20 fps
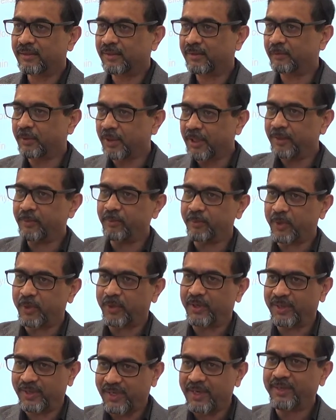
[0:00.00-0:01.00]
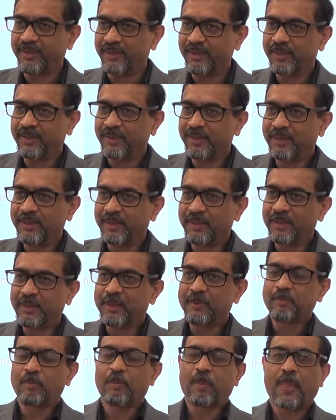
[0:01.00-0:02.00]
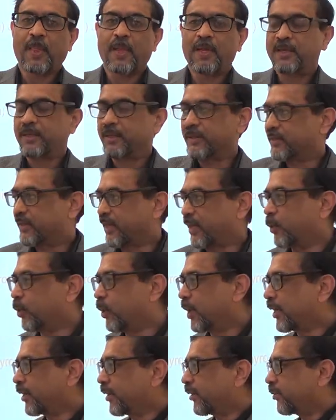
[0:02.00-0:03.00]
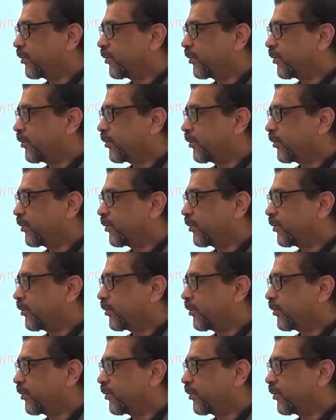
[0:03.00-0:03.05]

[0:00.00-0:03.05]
Very important, right? Cellular